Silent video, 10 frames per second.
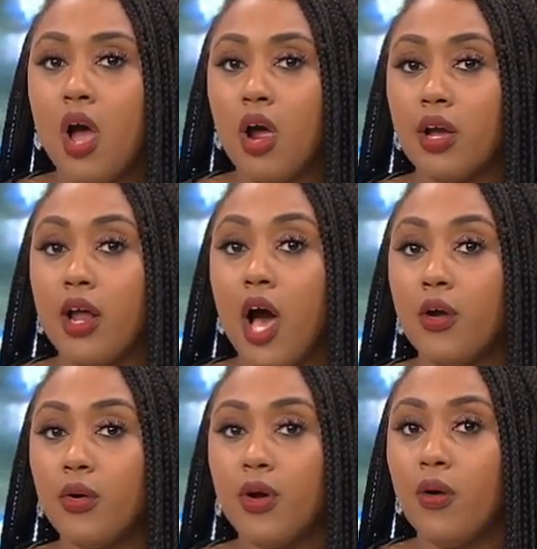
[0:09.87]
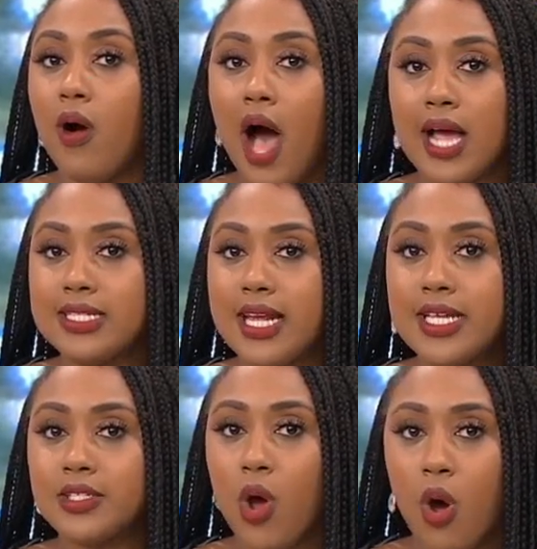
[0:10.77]
are going to undergo high
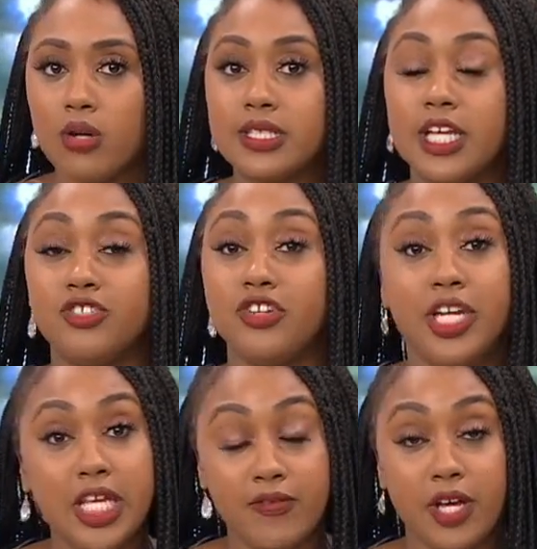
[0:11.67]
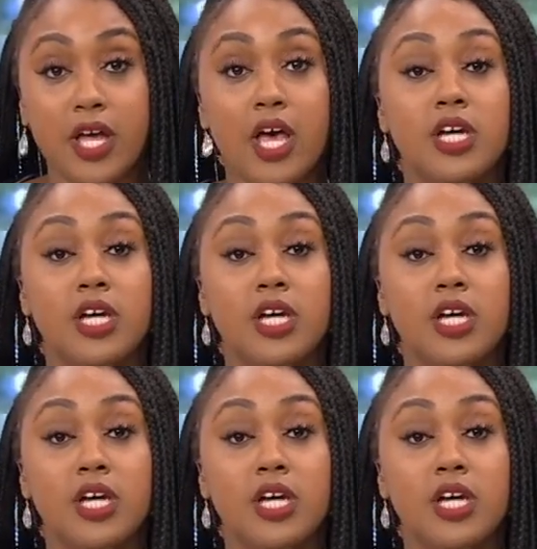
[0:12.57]
stakes talks in Geneva